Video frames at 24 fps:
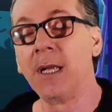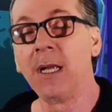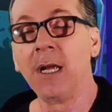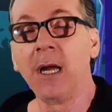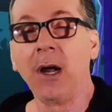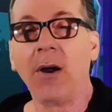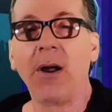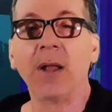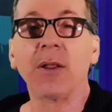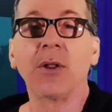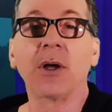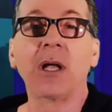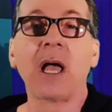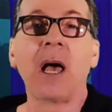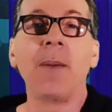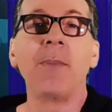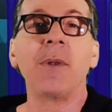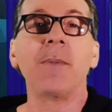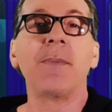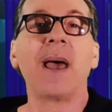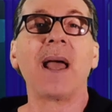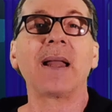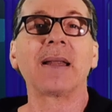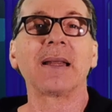All right, look, I'll
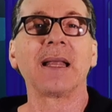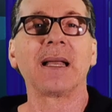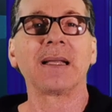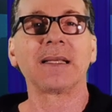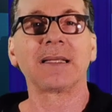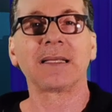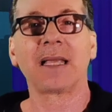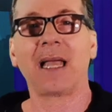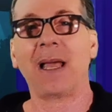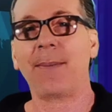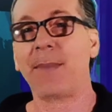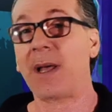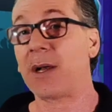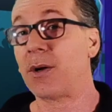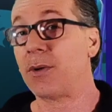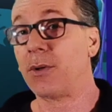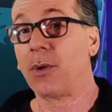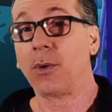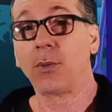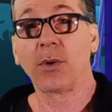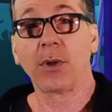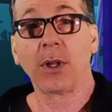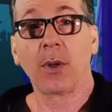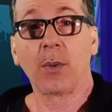be back next time. I don't
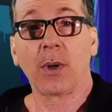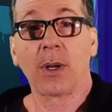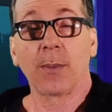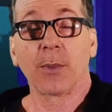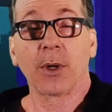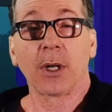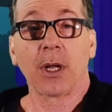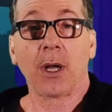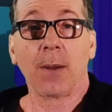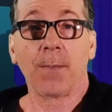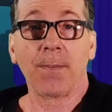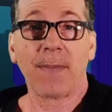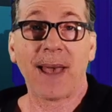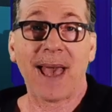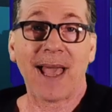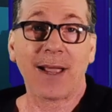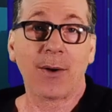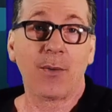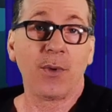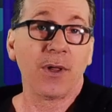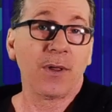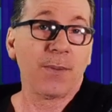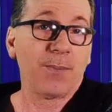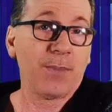know really what I'm going to come
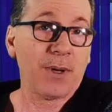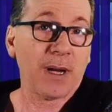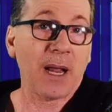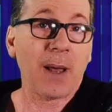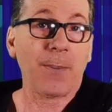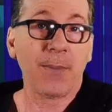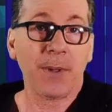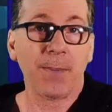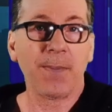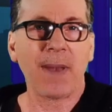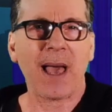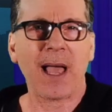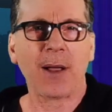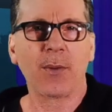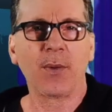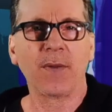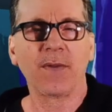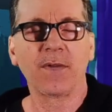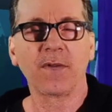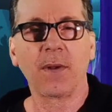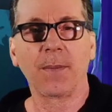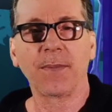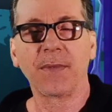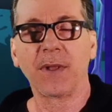back with, but I'll be back
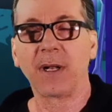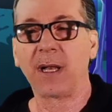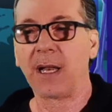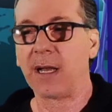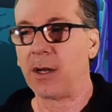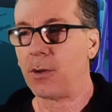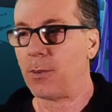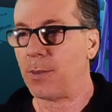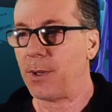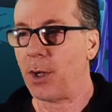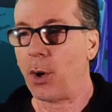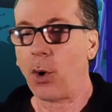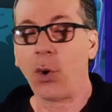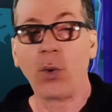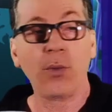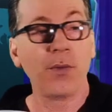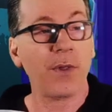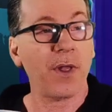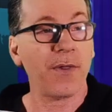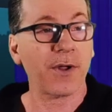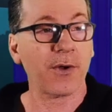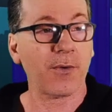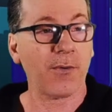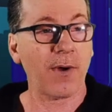with something, and it'll be a whole
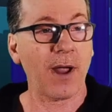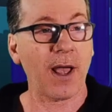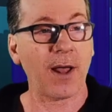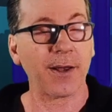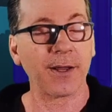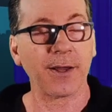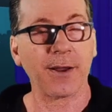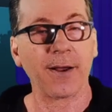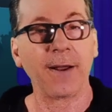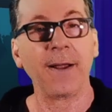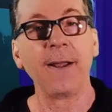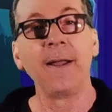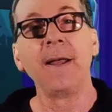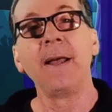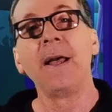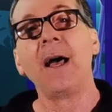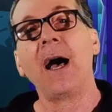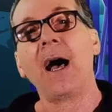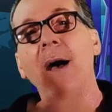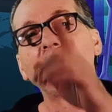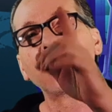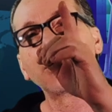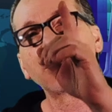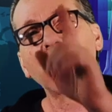nother crowd here.
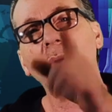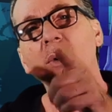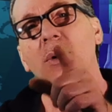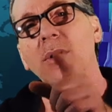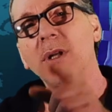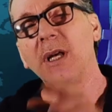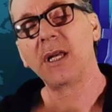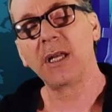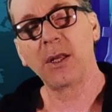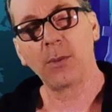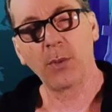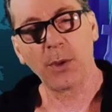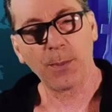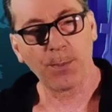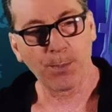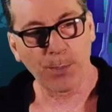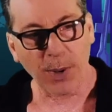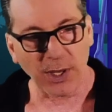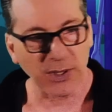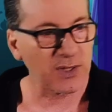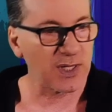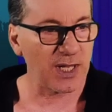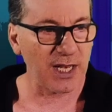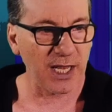I'm so glad that we
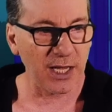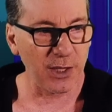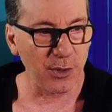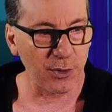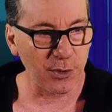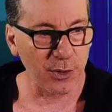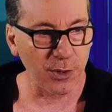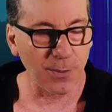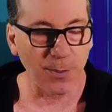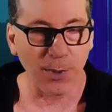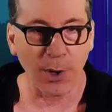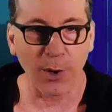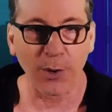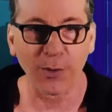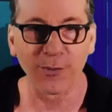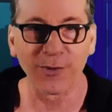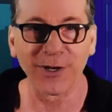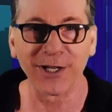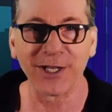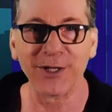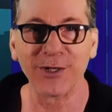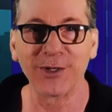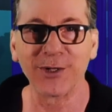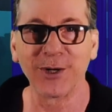busted in on the Bo and
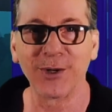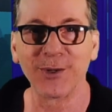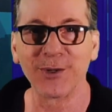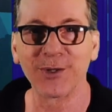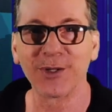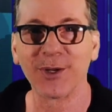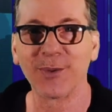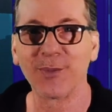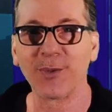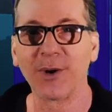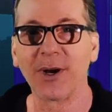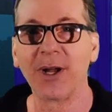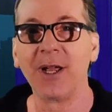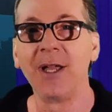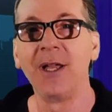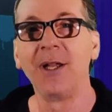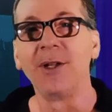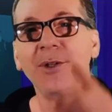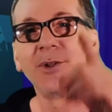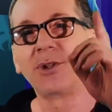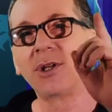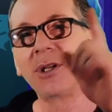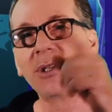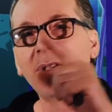Ricky show somewhere,
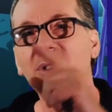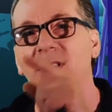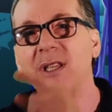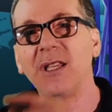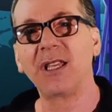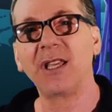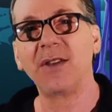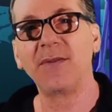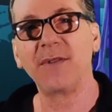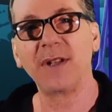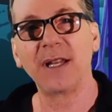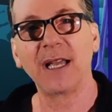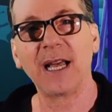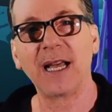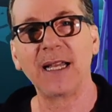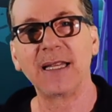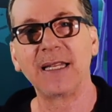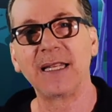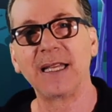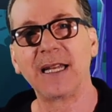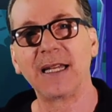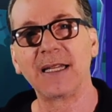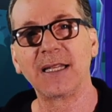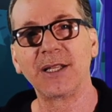just to give you the
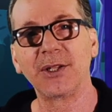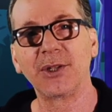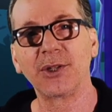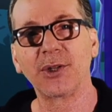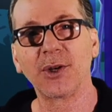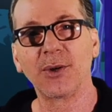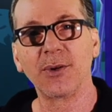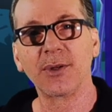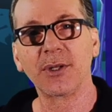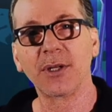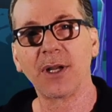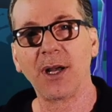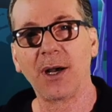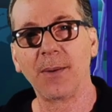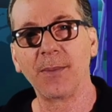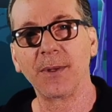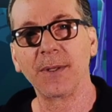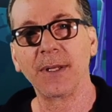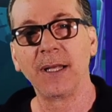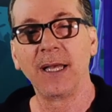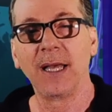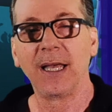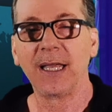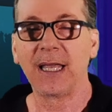idea that this show's
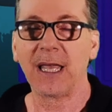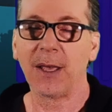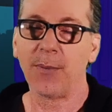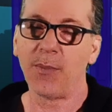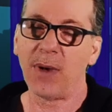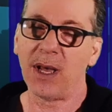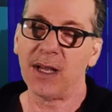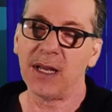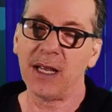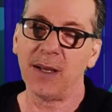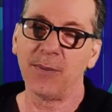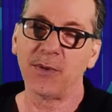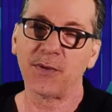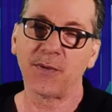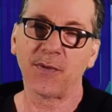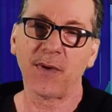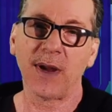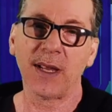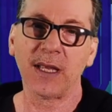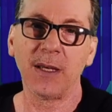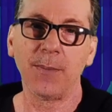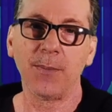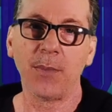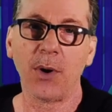coming. Again, my name's
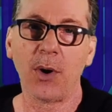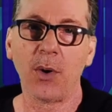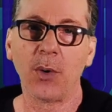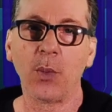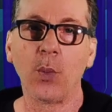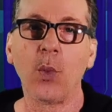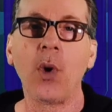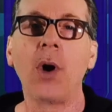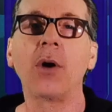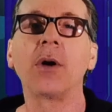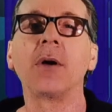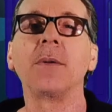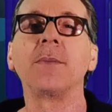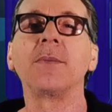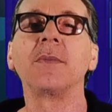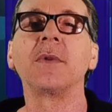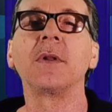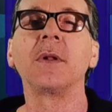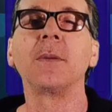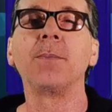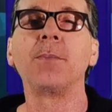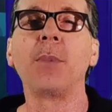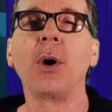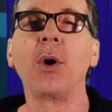Frankie Bo, and welcome
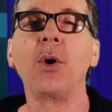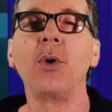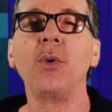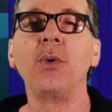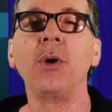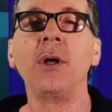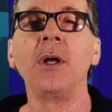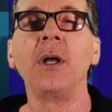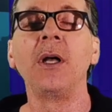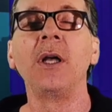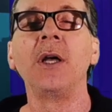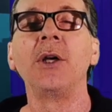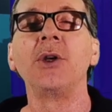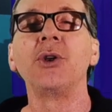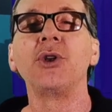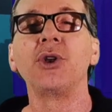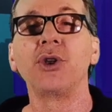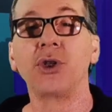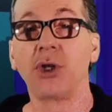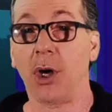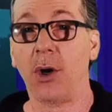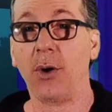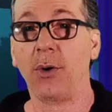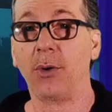to the Bo
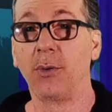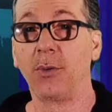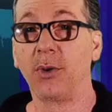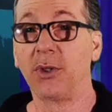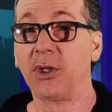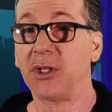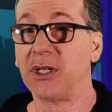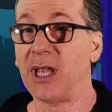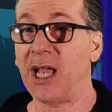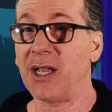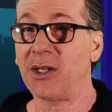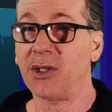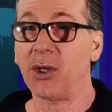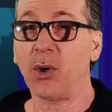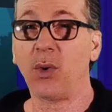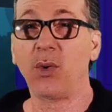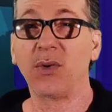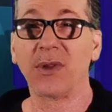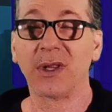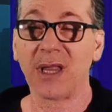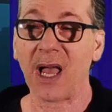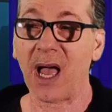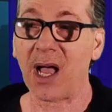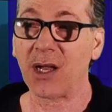Show, which is actually
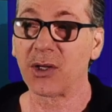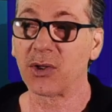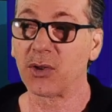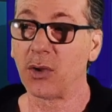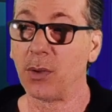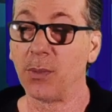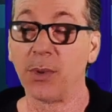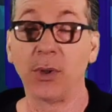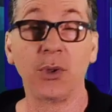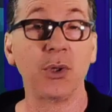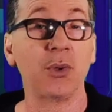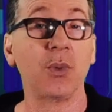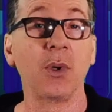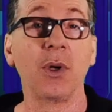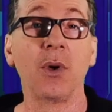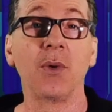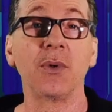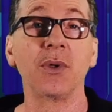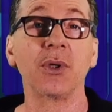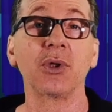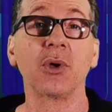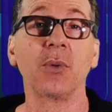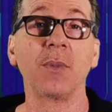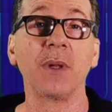called the Doc Show because we go
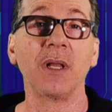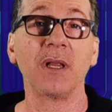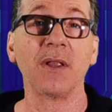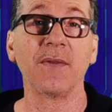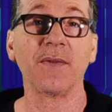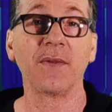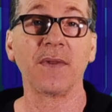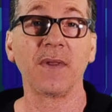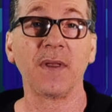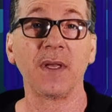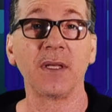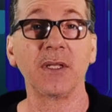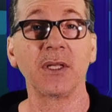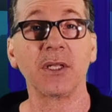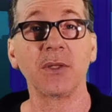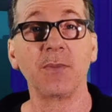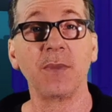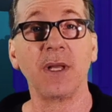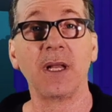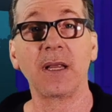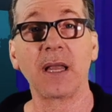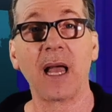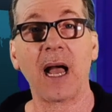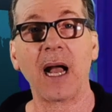into so many different things as
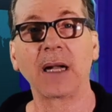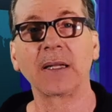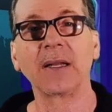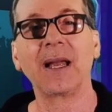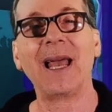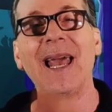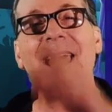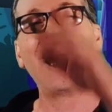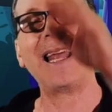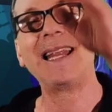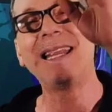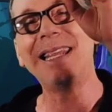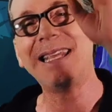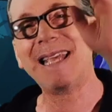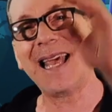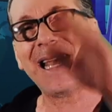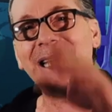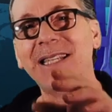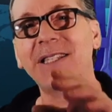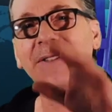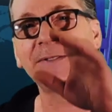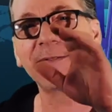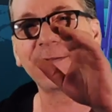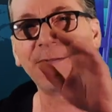me, the doctor. And
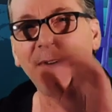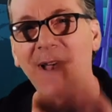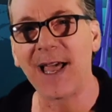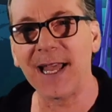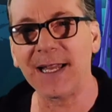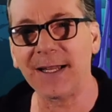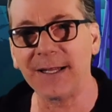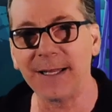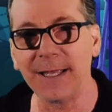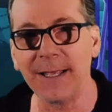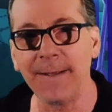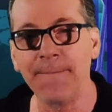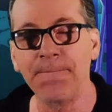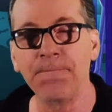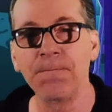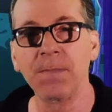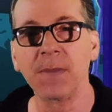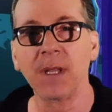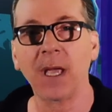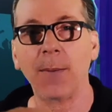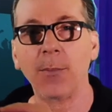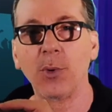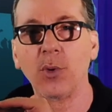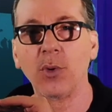yes, finally,
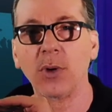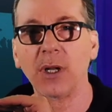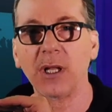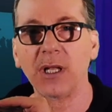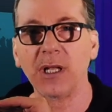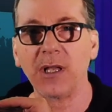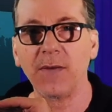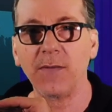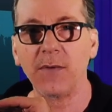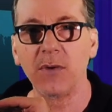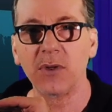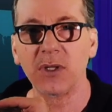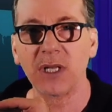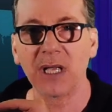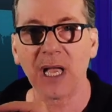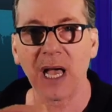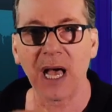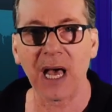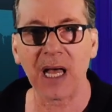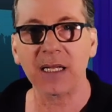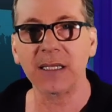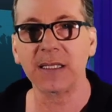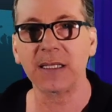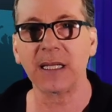I'm going to give you the
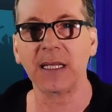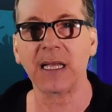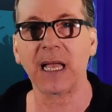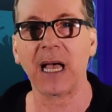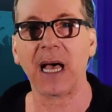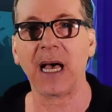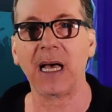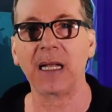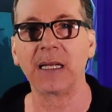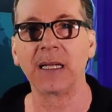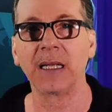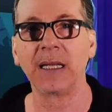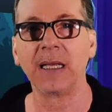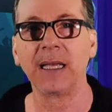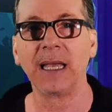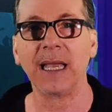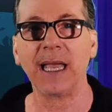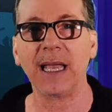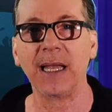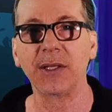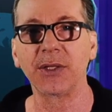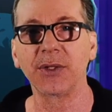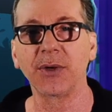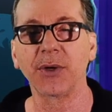honest-to-God
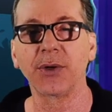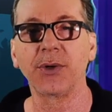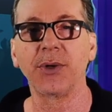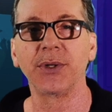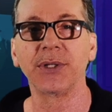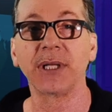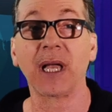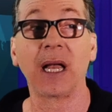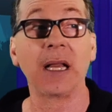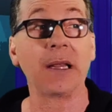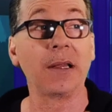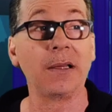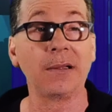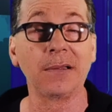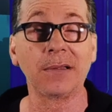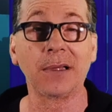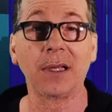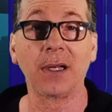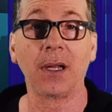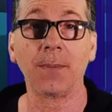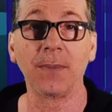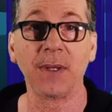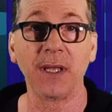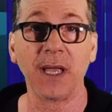answer because I looked
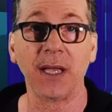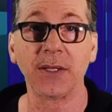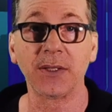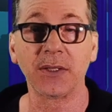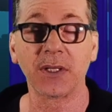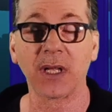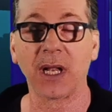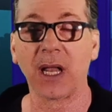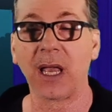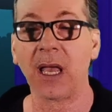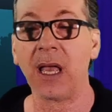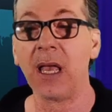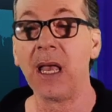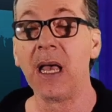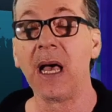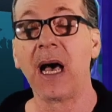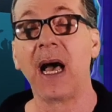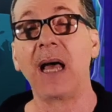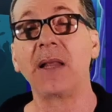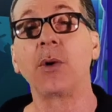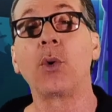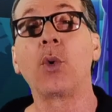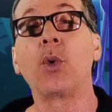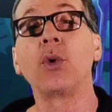it up yesterday.
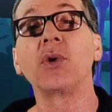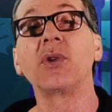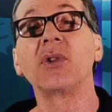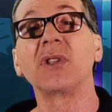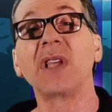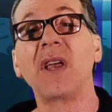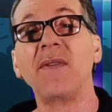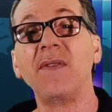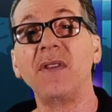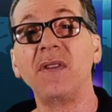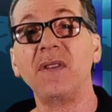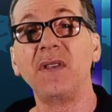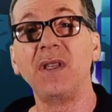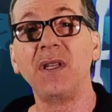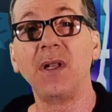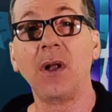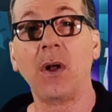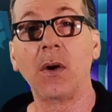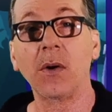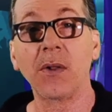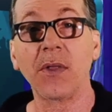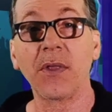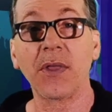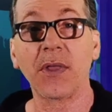I had to call
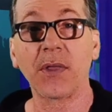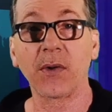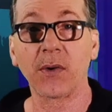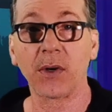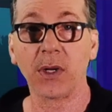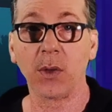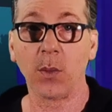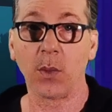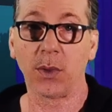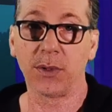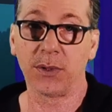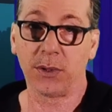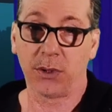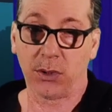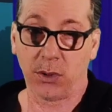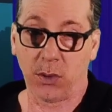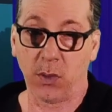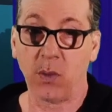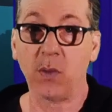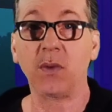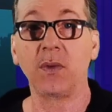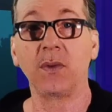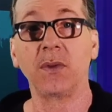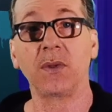1,731
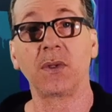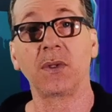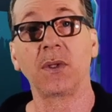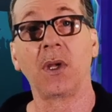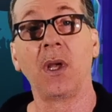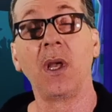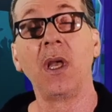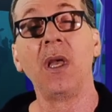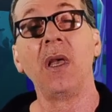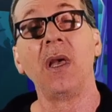schools.